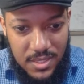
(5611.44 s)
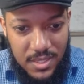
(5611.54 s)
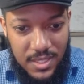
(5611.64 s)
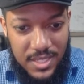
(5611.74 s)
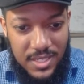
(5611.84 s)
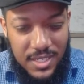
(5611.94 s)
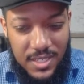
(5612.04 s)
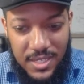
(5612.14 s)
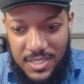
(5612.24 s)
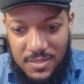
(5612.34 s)
And
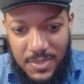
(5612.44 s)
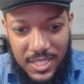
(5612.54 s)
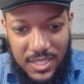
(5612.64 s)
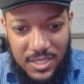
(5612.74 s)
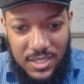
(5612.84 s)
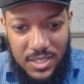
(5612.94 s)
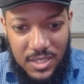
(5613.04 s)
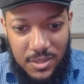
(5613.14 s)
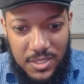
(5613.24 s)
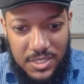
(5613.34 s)
it's making a
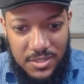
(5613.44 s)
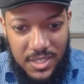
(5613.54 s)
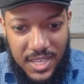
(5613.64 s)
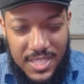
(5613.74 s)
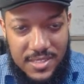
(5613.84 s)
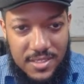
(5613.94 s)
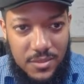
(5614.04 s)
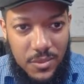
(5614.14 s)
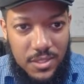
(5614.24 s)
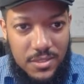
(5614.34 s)
note because you can't see the
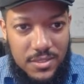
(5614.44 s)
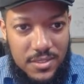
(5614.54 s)
walls.